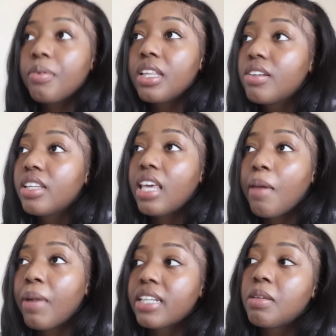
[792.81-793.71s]
We literally
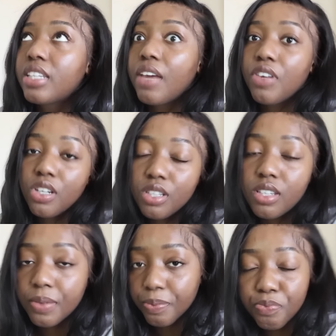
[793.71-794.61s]
came back to
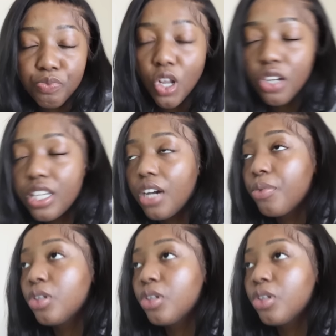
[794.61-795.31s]
Xavier's hotel